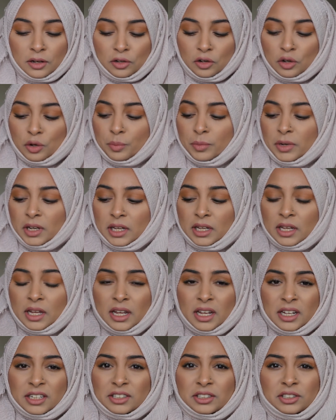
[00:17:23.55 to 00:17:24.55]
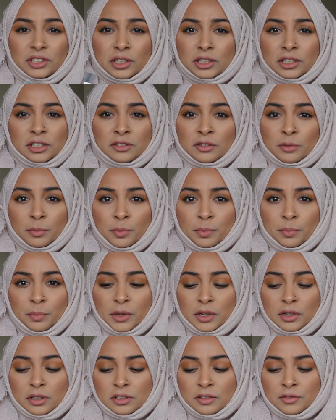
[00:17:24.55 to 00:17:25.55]
Normally, just
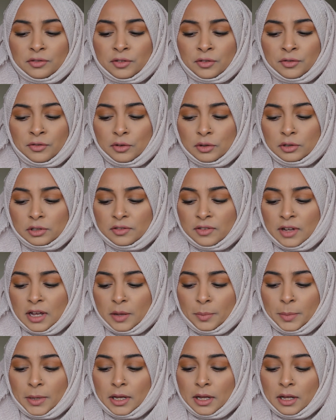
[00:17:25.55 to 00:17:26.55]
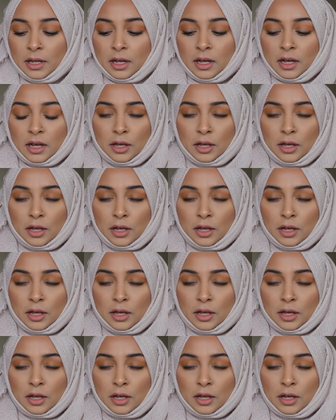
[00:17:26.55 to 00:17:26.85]
because of a force of habit,